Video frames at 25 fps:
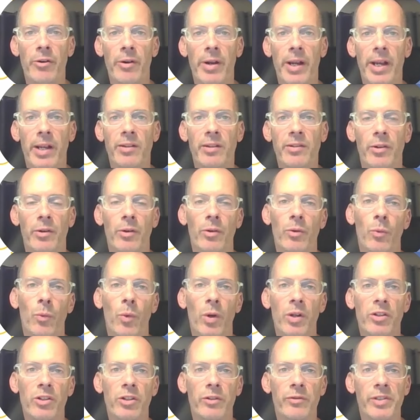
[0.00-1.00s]
answer
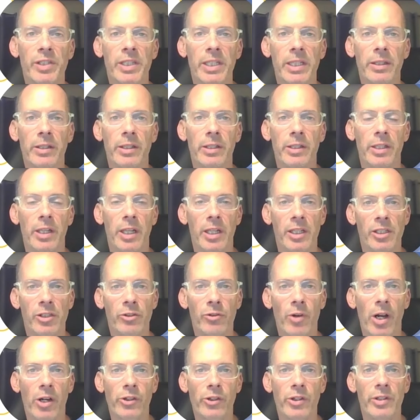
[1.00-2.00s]
once you've seen the
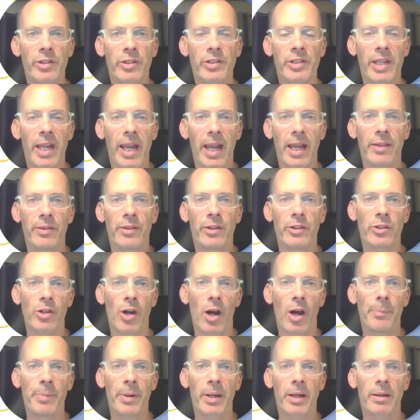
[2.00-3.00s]
instructions and the
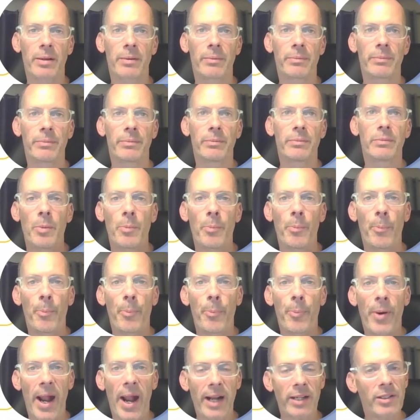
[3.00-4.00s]
topic.
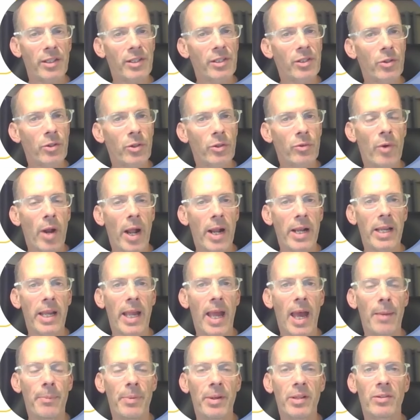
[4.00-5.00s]
Practice good writing
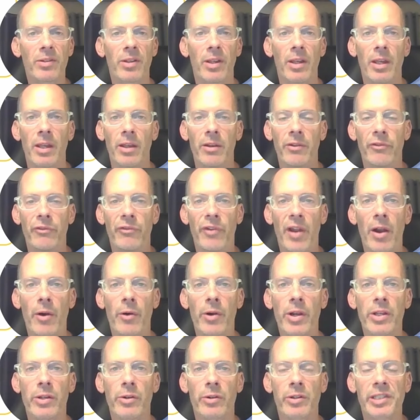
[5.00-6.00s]
habits,
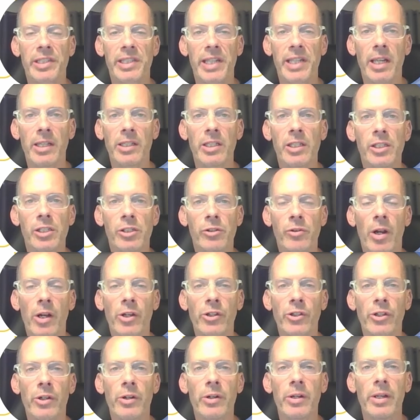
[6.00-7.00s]
vary your sentence
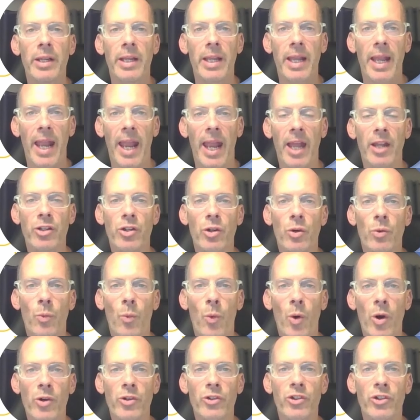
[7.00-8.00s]
structure and your
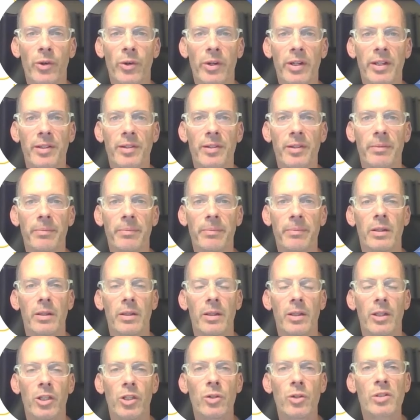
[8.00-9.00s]
word choice.
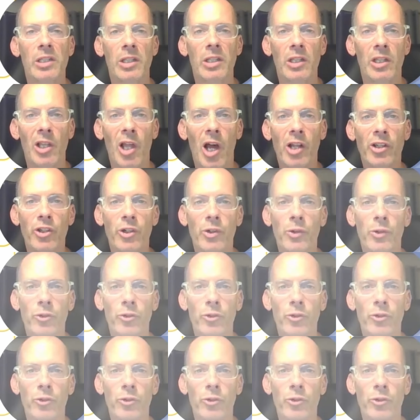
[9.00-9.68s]
Use logical